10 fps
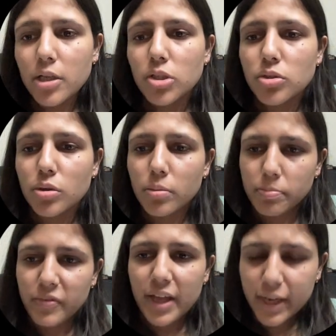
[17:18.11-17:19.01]
So
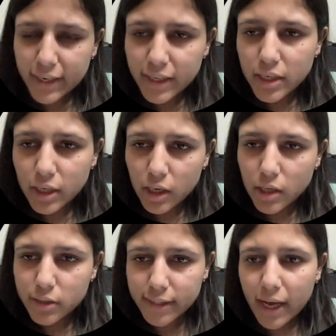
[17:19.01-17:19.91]
we are getting in
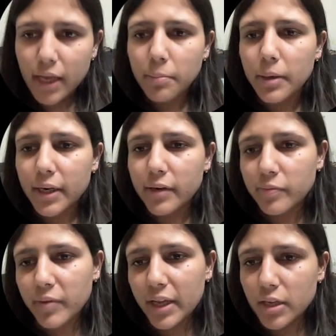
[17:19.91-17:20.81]
a tie,
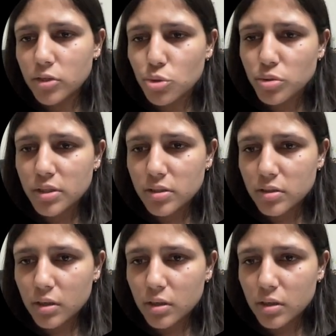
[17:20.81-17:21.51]
but we can choose.